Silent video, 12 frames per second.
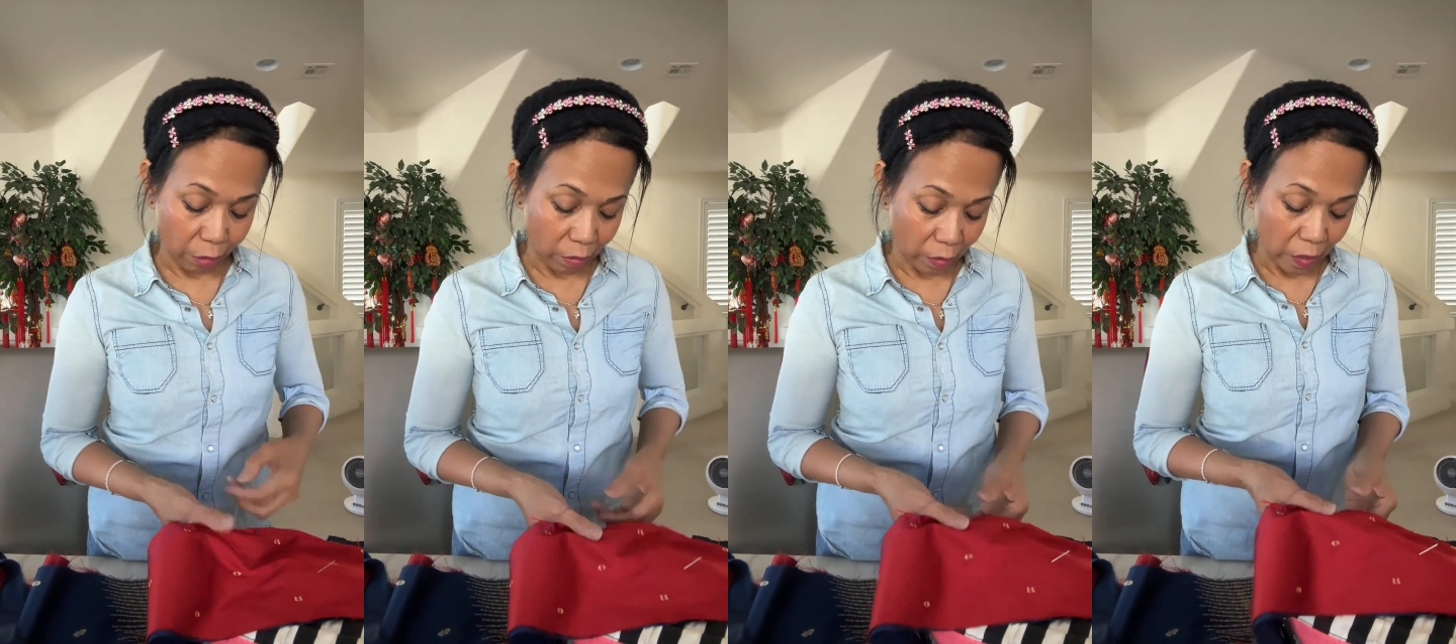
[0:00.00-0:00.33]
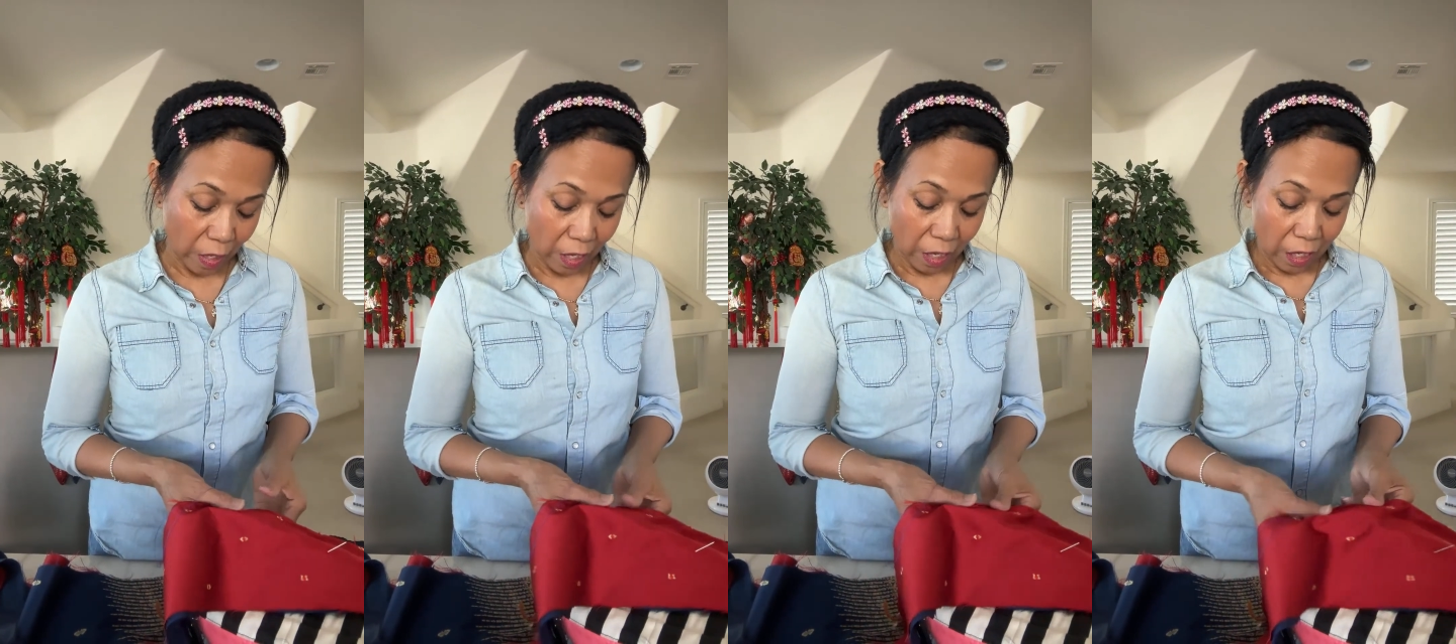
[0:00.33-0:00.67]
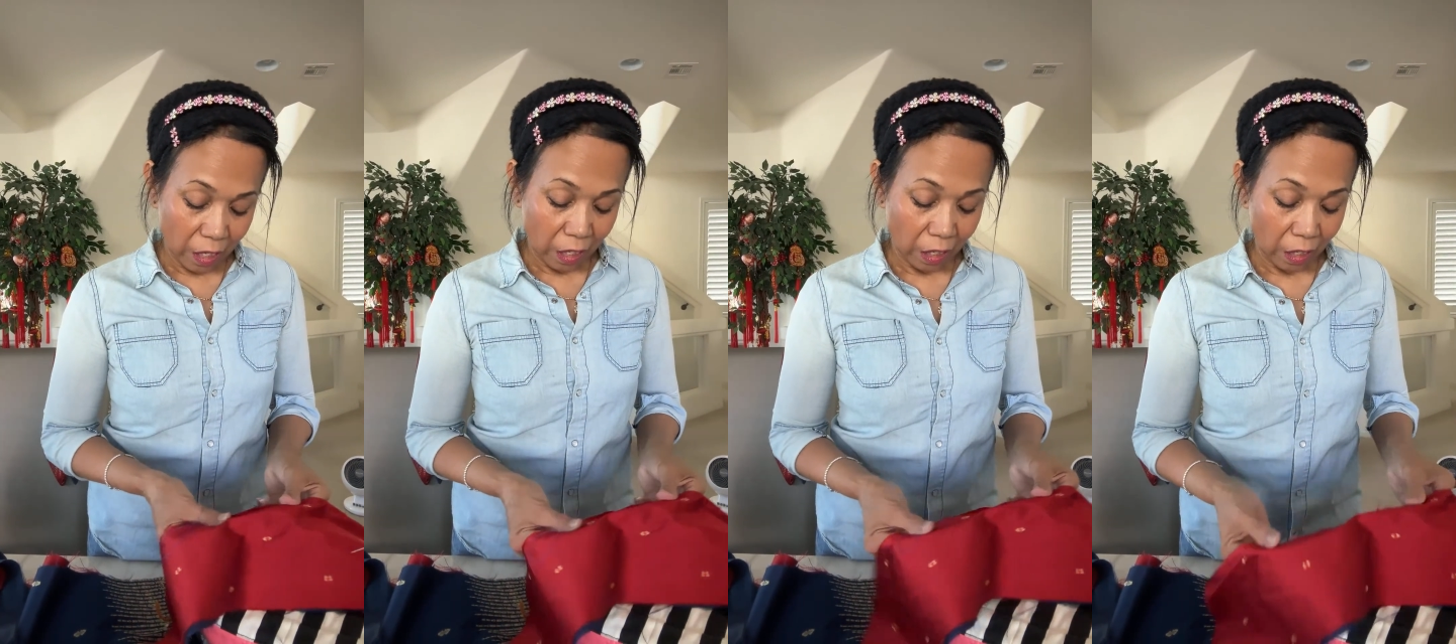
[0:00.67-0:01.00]

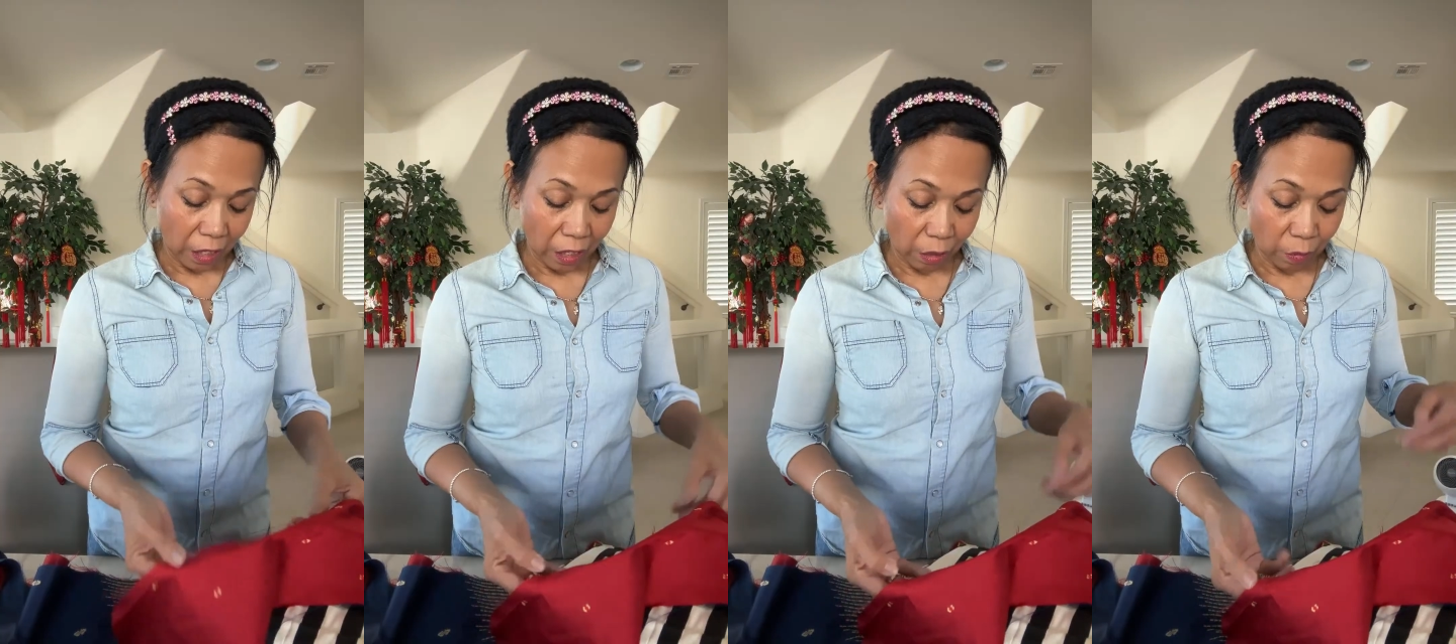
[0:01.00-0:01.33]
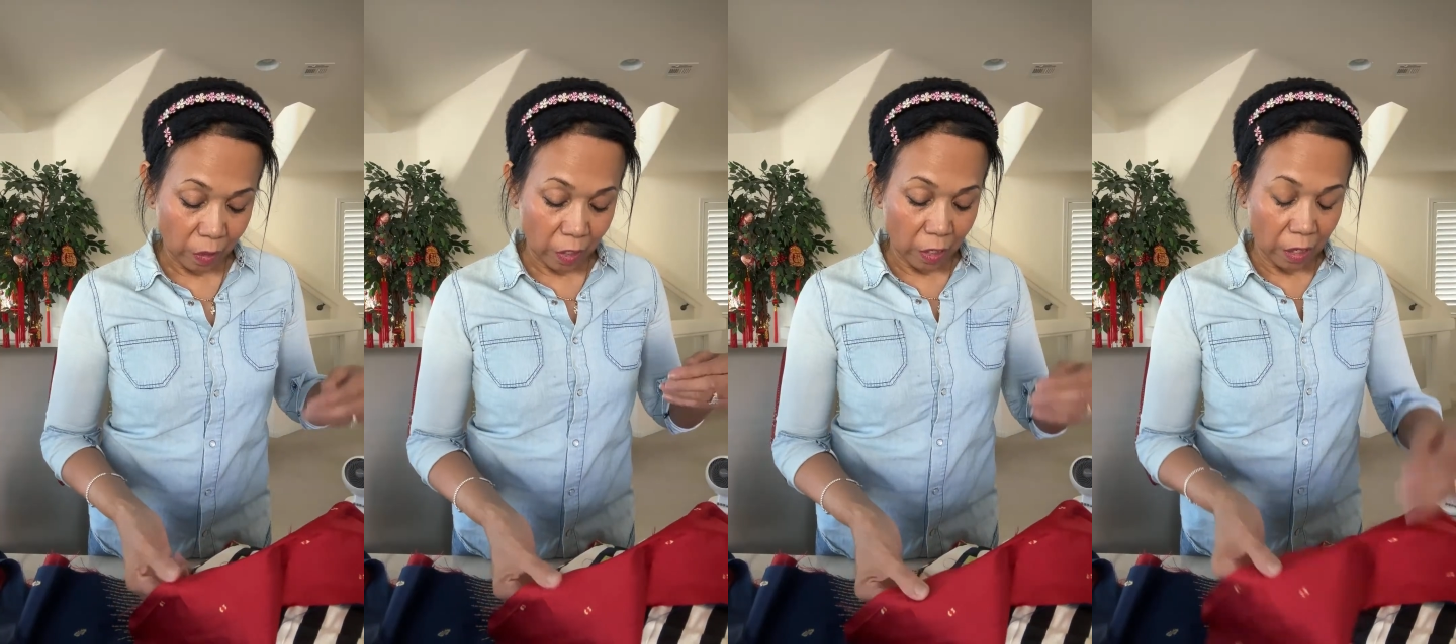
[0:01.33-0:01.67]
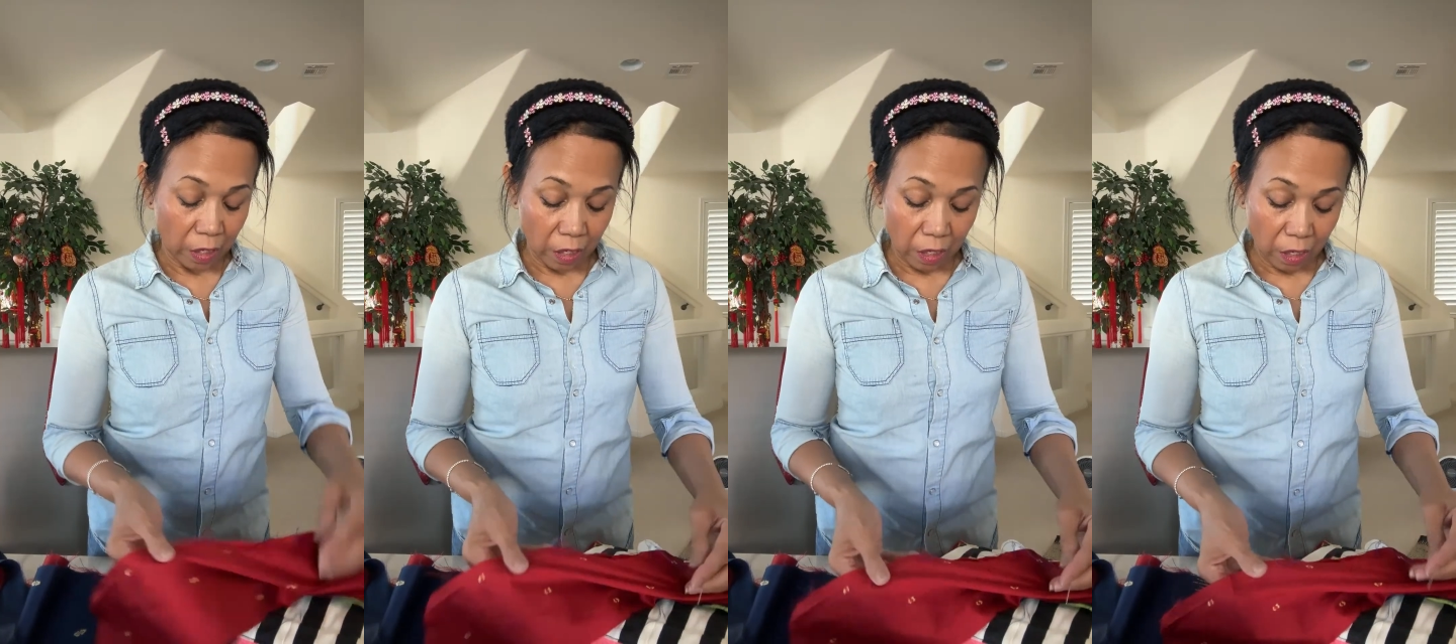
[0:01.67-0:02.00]
He would
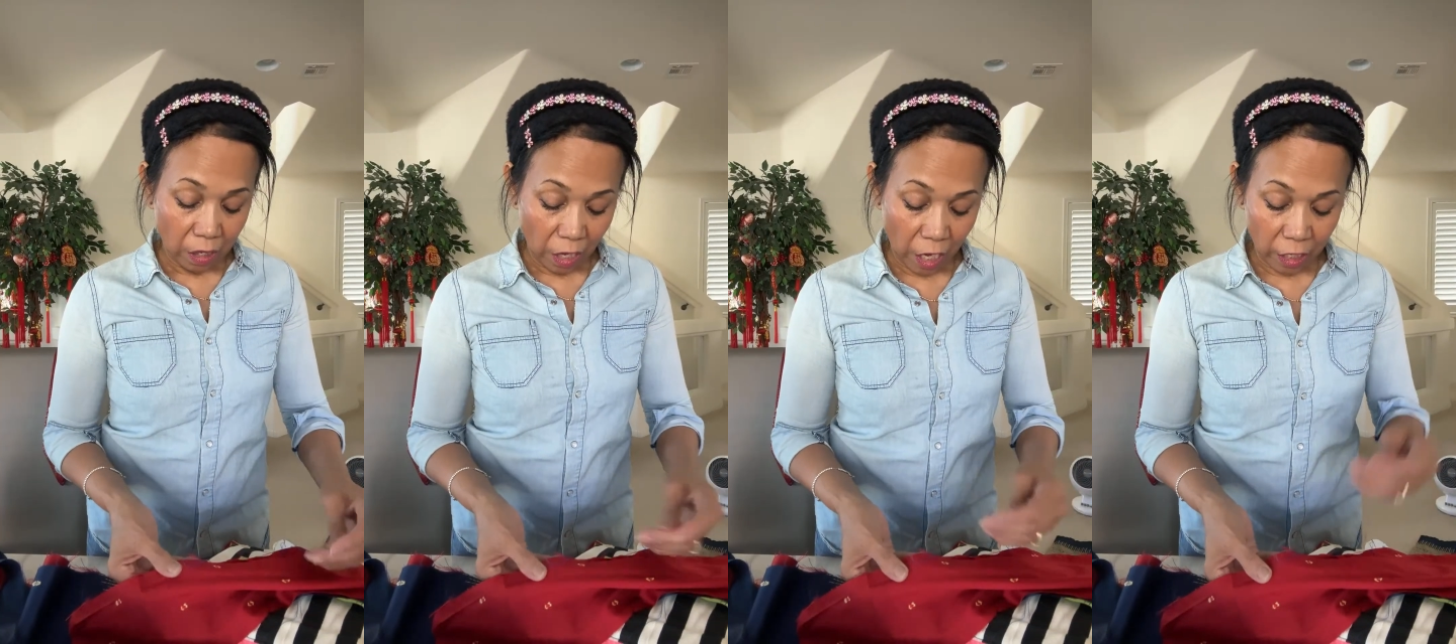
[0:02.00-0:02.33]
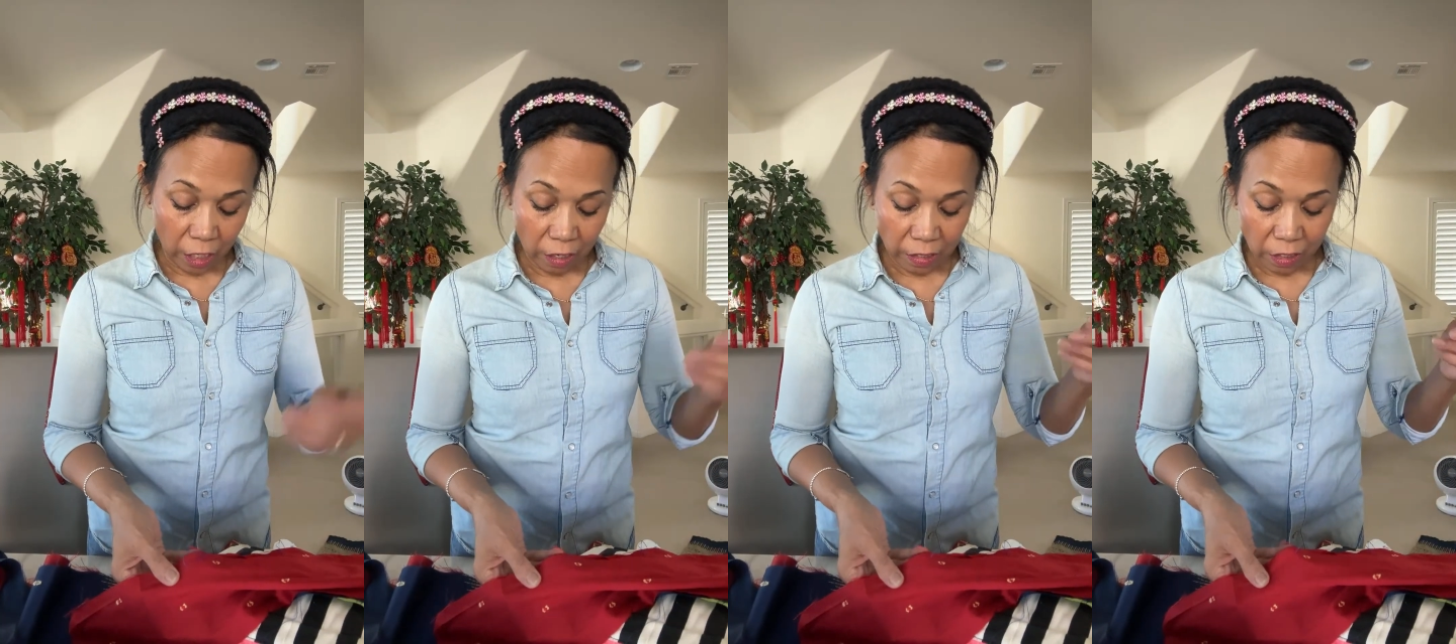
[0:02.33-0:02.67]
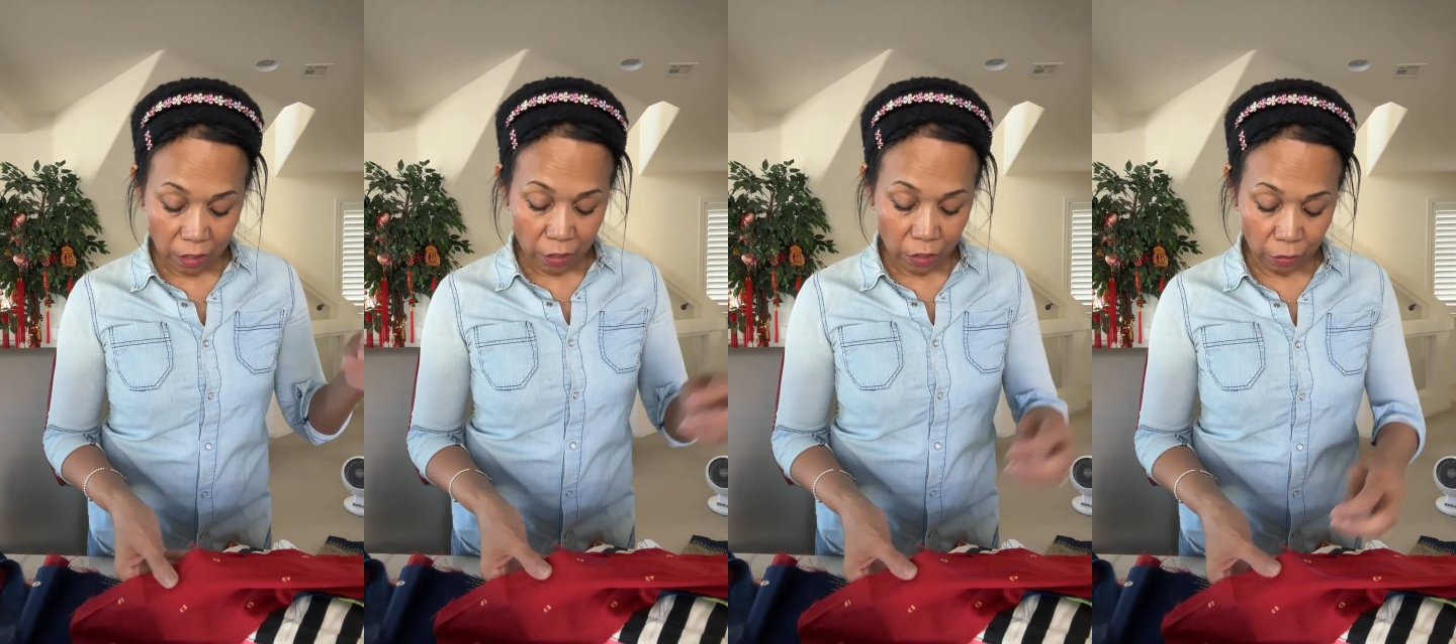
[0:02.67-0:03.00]
encourage us